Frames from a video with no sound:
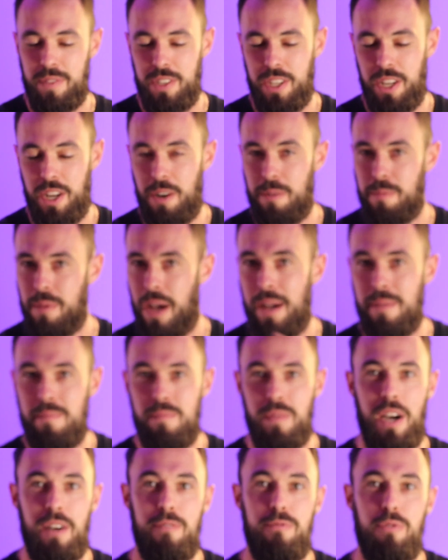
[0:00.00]
You know,
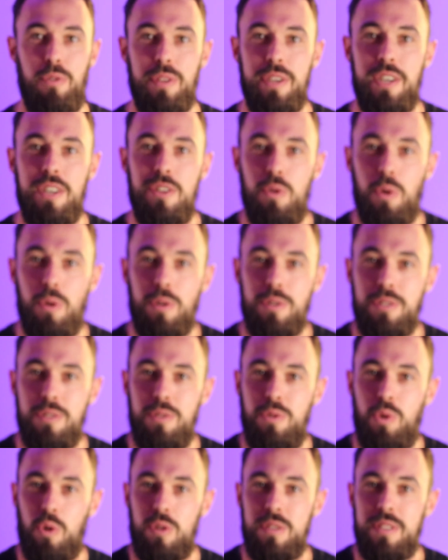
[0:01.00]
I fully endorse
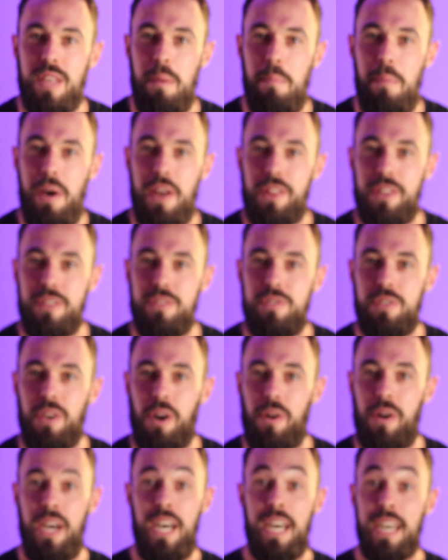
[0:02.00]
that method.
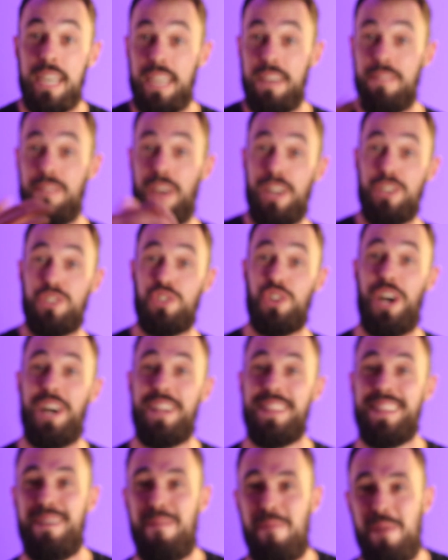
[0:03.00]
So give that a
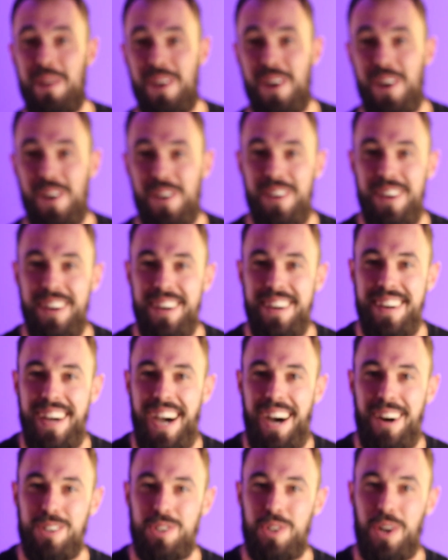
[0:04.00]
shot. Let me know
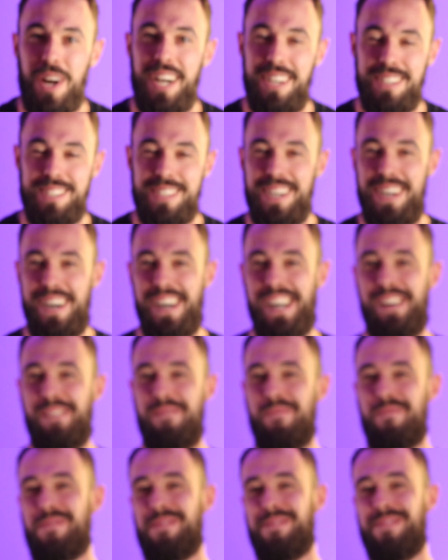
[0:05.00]
how it tries.
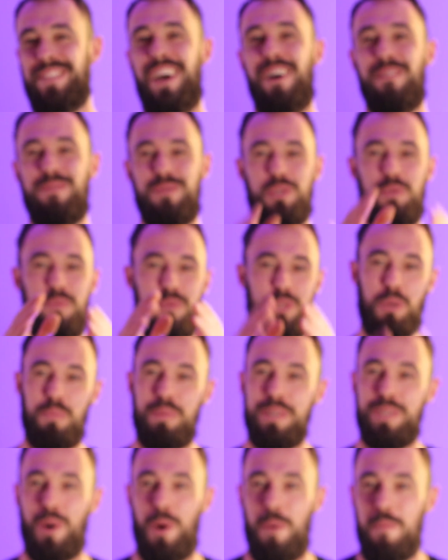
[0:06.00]
No, truth
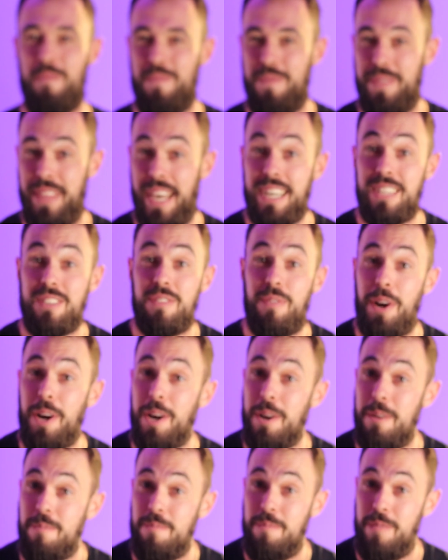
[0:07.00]
be told, that is a
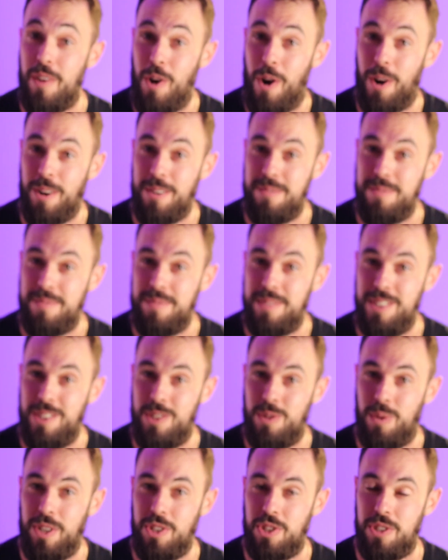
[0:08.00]
very, very hard
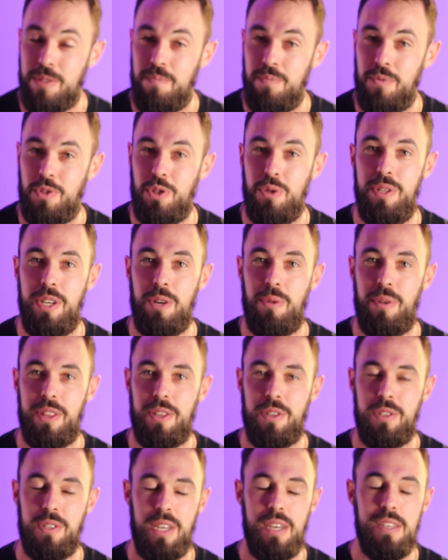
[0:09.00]
situation to deal
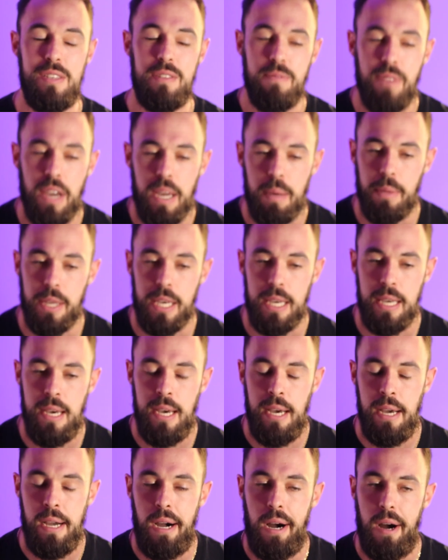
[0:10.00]
with is family.
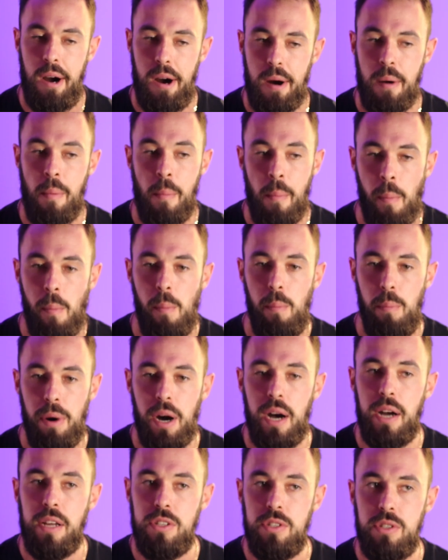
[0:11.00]

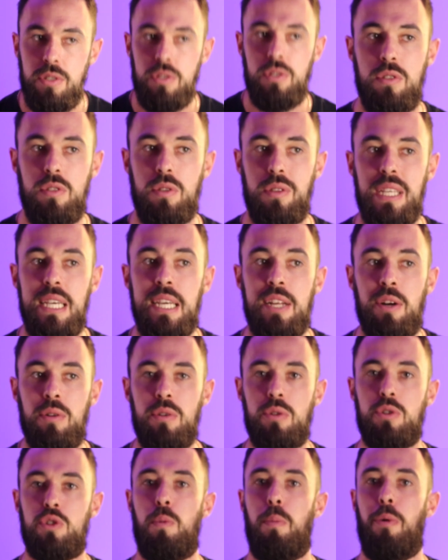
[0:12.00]
But lean
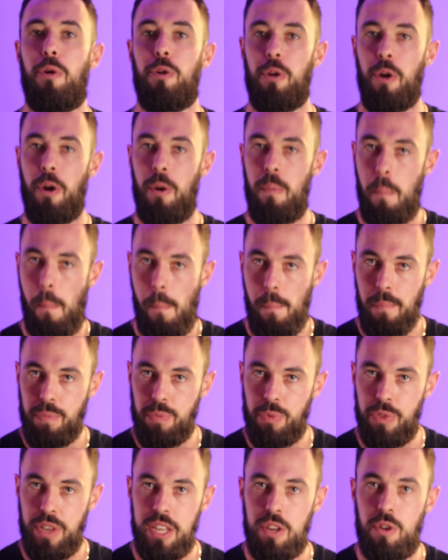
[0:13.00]
on your support group,
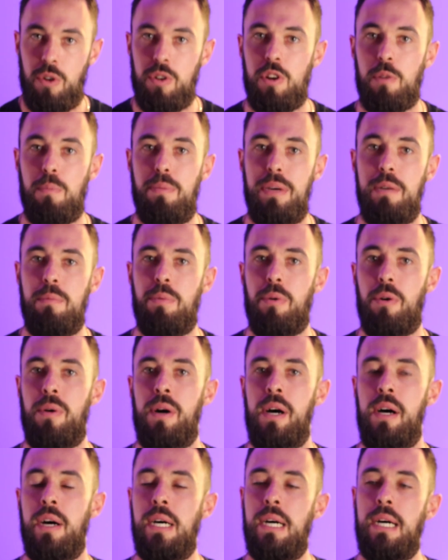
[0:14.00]
lean on your
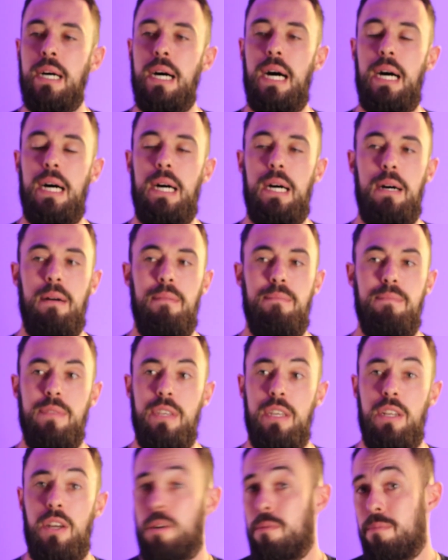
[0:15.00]
people.
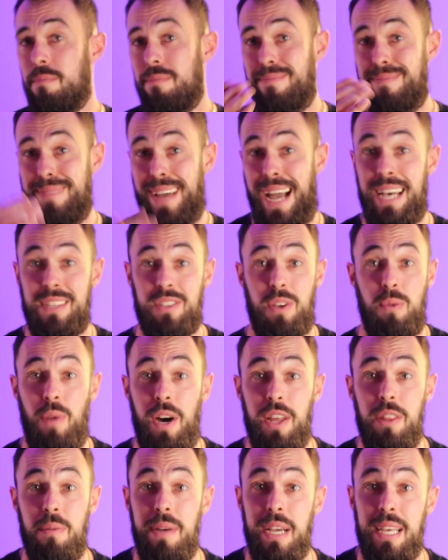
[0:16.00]
You know, ask them
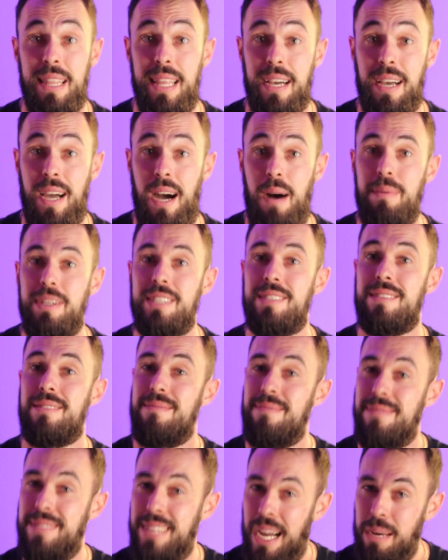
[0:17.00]
why they're making that
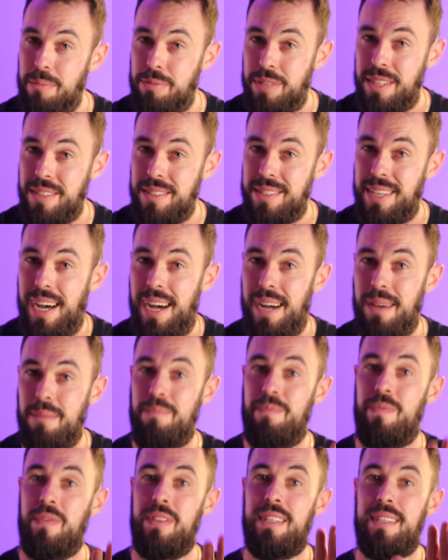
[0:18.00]
comments. 90% of the
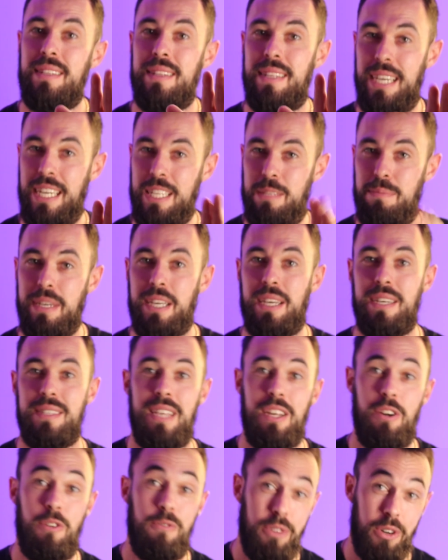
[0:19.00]
time, it's because
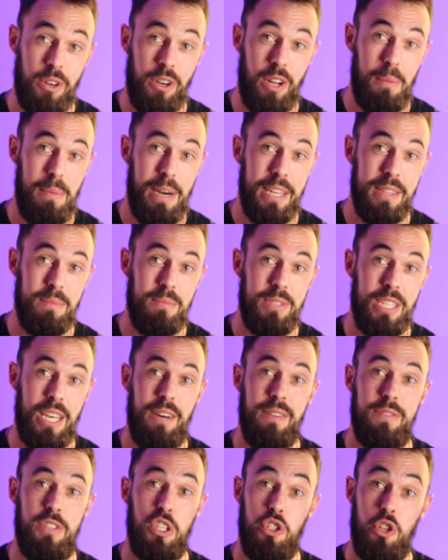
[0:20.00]
they don't feel good about
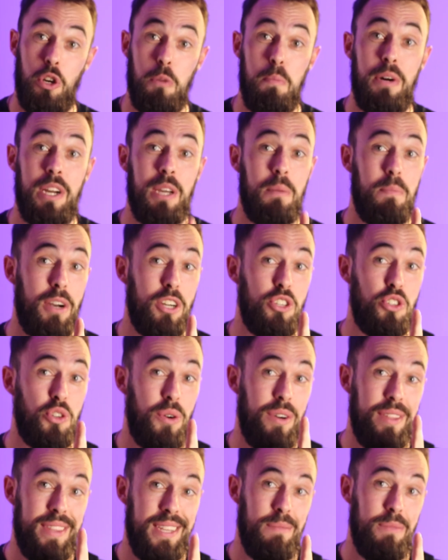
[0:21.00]
themselves and you're putting pressure
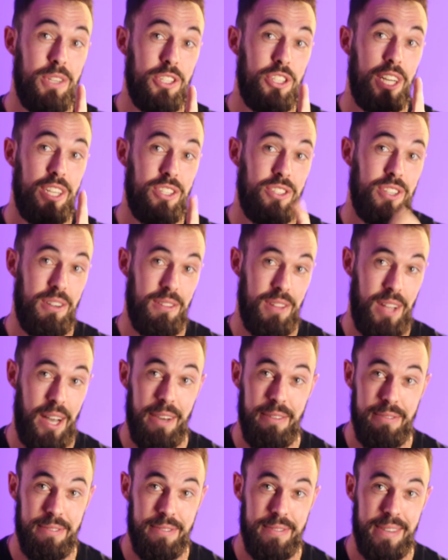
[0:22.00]
on them to change their
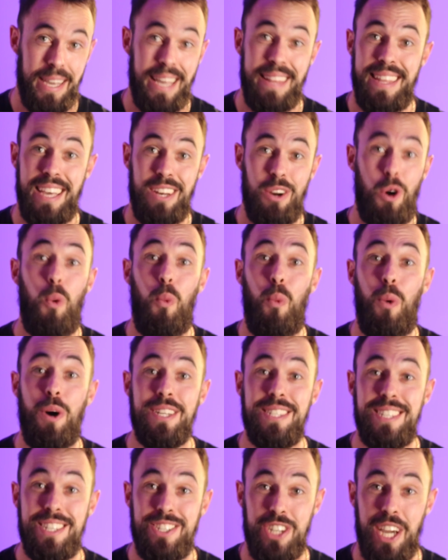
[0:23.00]
life and they don't
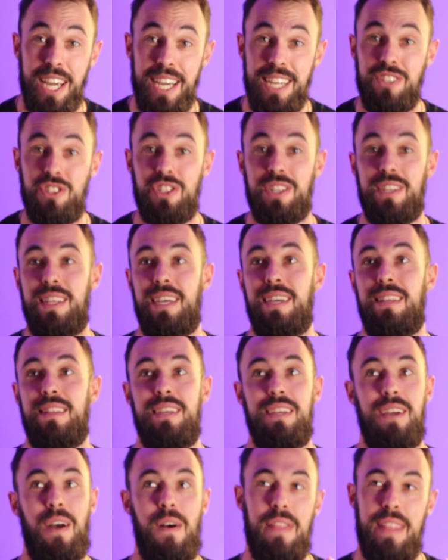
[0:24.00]
want to change and they,
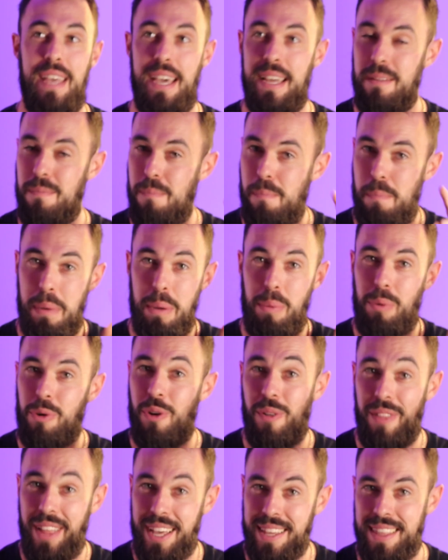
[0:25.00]
you know, that people
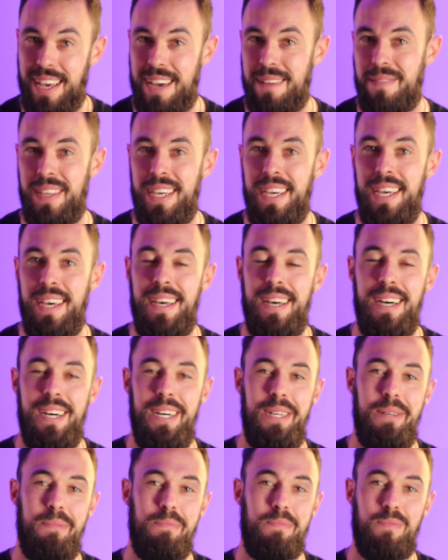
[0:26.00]
don't like
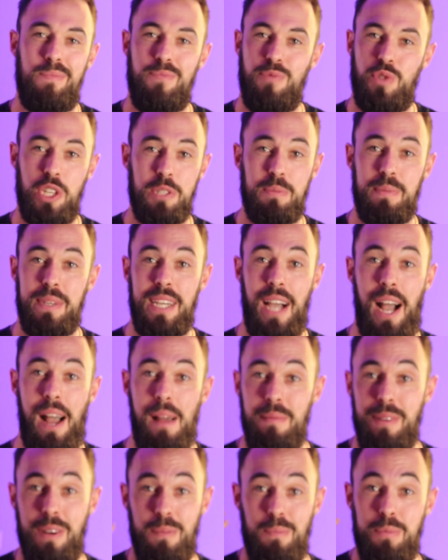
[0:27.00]
that. Trust me,
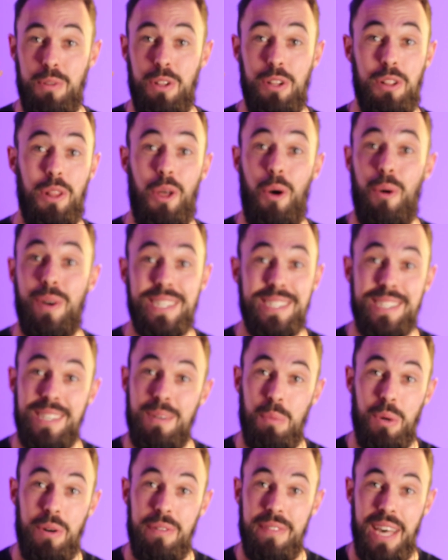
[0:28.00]
I'm a glowing
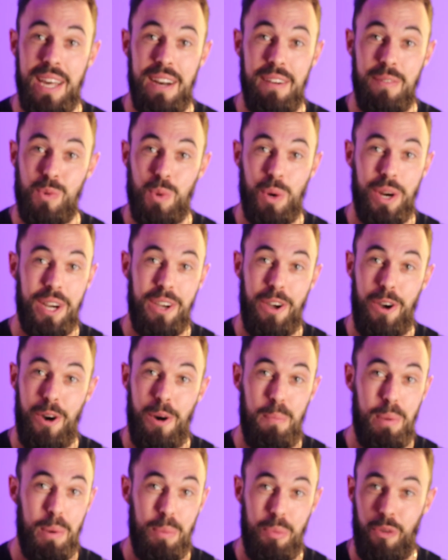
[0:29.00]
symbol of that everywhere I go
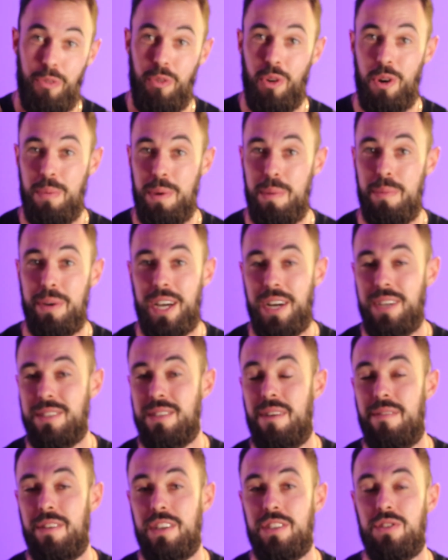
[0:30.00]
and people avoid me because
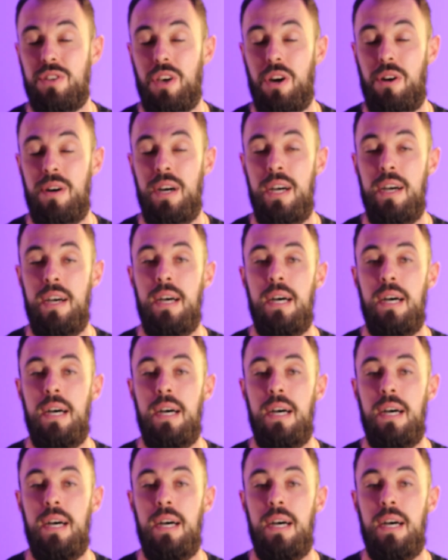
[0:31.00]
of it. So